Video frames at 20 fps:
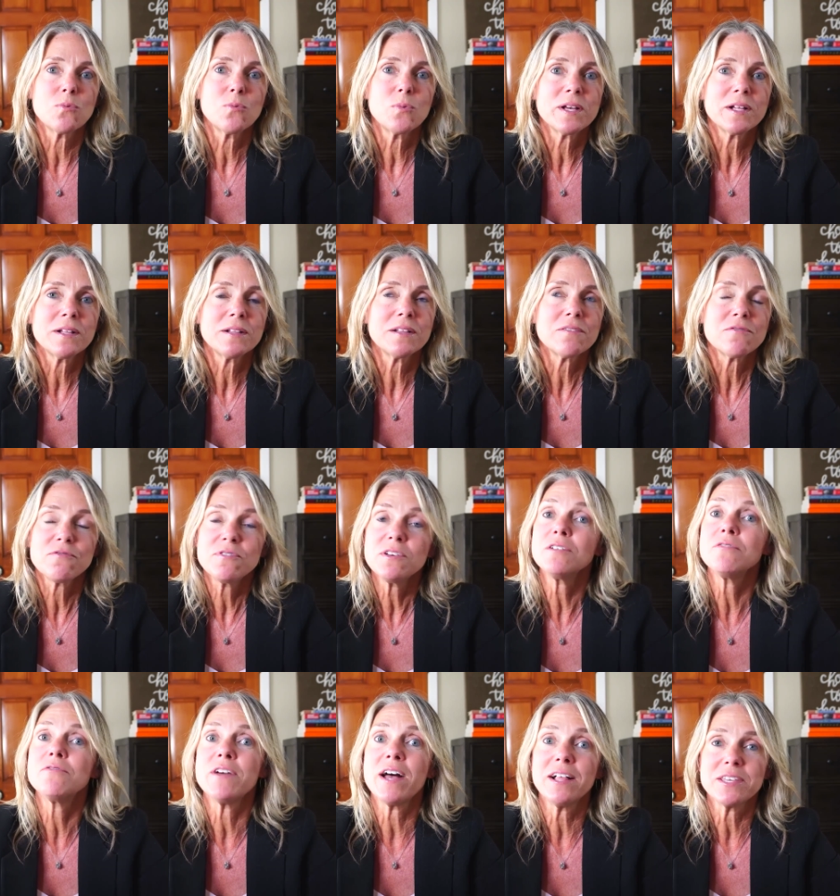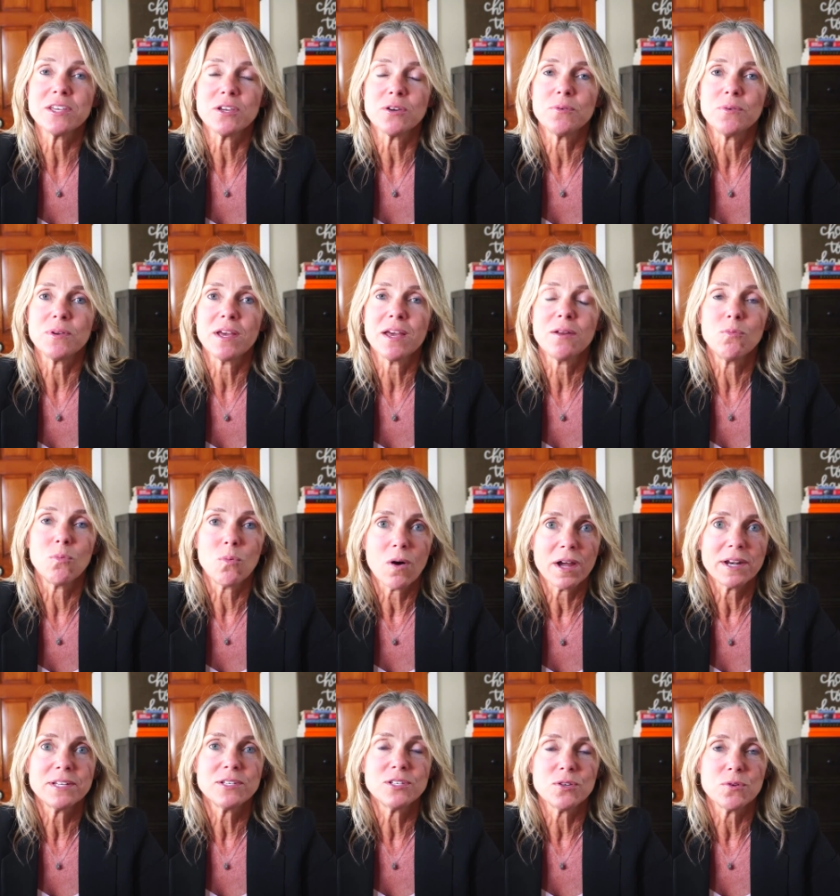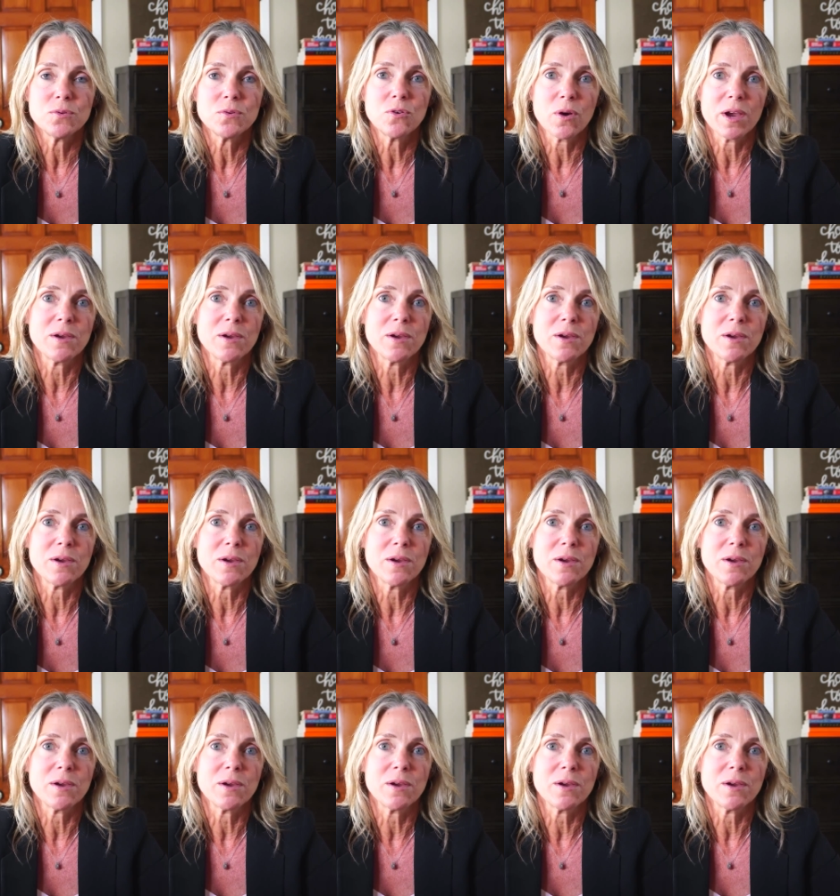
will feel valued and want to do great